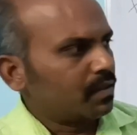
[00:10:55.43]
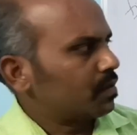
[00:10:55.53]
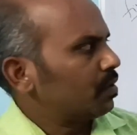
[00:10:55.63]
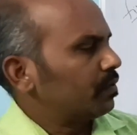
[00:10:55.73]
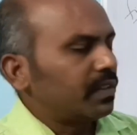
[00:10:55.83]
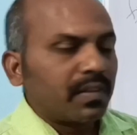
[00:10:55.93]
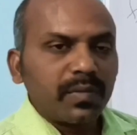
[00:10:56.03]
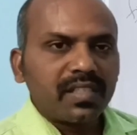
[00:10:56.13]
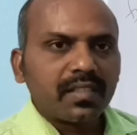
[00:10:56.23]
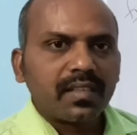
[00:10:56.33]
So we will
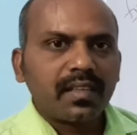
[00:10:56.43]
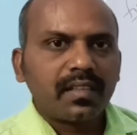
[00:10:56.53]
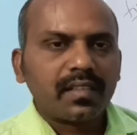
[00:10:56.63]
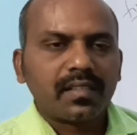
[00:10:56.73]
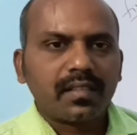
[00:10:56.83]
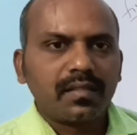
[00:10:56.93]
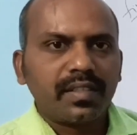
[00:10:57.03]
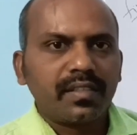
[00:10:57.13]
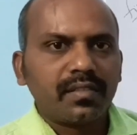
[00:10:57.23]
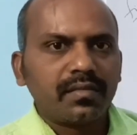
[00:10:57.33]
meet again in a second
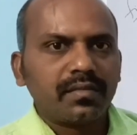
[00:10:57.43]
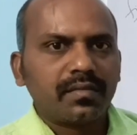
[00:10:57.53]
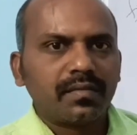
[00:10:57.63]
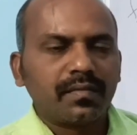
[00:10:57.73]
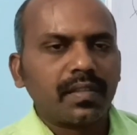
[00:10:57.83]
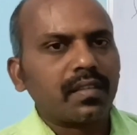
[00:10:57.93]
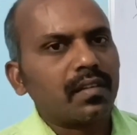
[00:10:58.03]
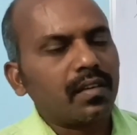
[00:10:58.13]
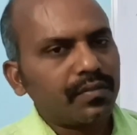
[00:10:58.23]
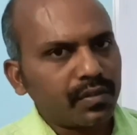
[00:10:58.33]
video with
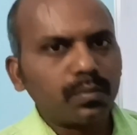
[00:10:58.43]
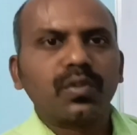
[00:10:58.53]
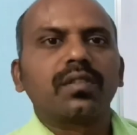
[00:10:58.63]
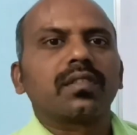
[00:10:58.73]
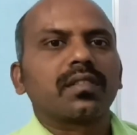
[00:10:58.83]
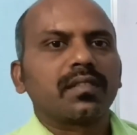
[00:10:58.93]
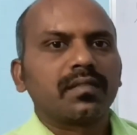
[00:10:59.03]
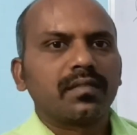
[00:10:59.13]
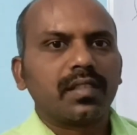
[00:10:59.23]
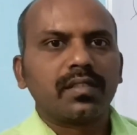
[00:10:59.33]
a few more
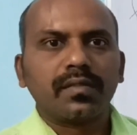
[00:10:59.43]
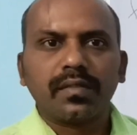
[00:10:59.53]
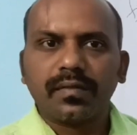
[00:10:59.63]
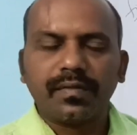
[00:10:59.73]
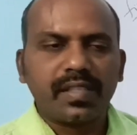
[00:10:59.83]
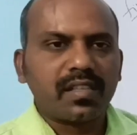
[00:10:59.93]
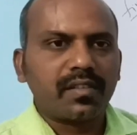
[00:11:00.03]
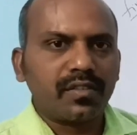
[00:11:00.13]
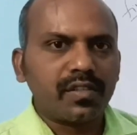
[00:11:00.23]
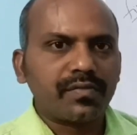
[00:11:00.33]
that which
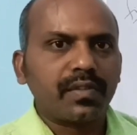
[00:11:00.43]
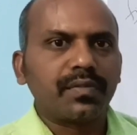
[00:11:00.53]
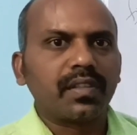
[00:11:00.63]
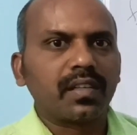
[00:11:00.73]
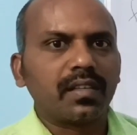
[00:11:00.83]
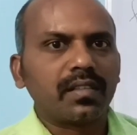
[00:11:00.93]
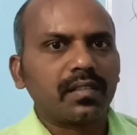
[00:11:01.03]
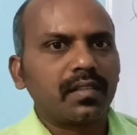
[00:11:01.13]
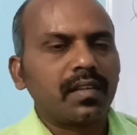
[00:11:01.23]
are useful for our